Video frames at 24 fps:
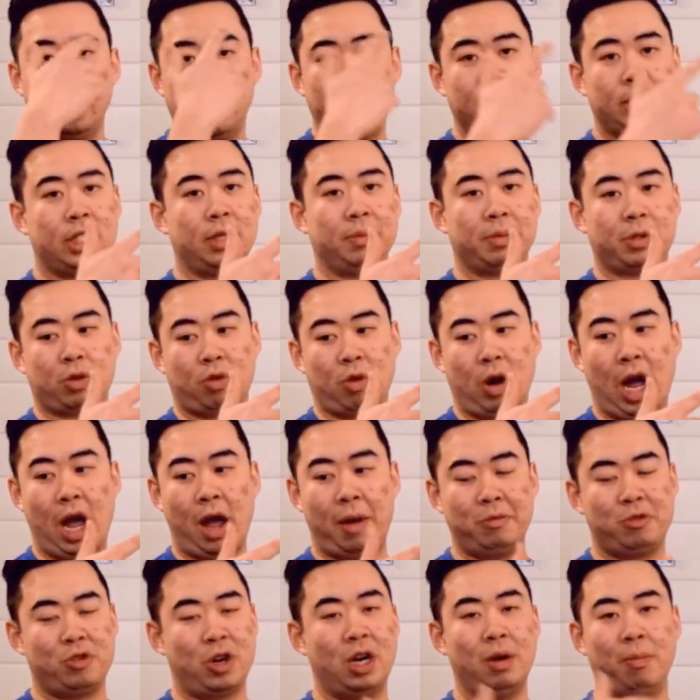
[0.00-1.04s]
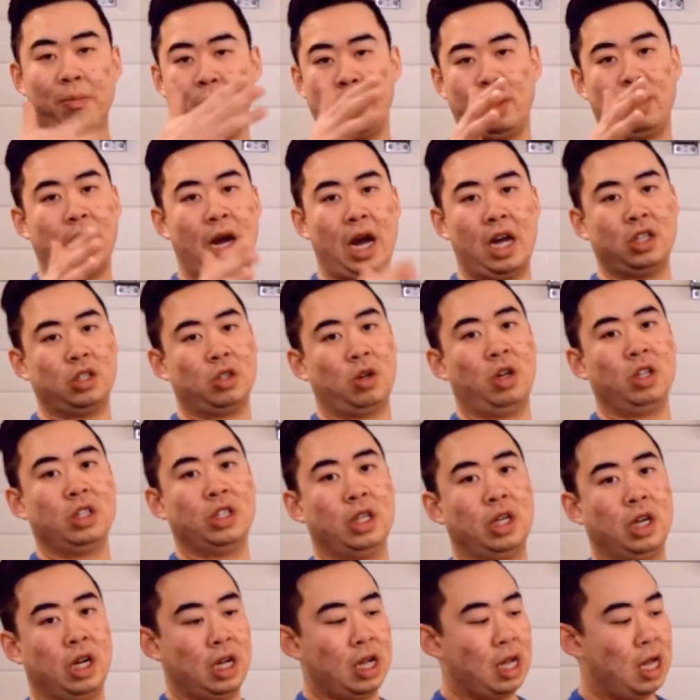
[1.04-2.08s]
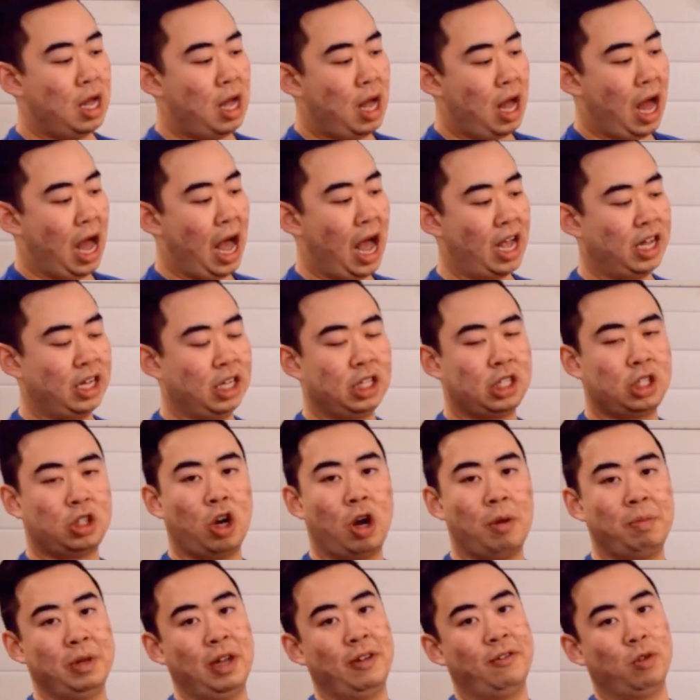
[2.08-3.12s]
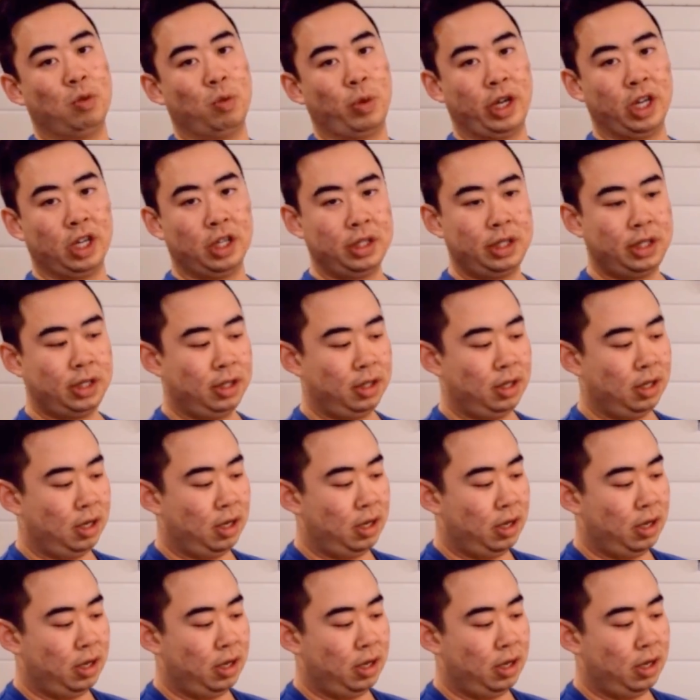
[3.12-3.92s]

Hit subscribe, try to bring you guys all the highest top level wheels.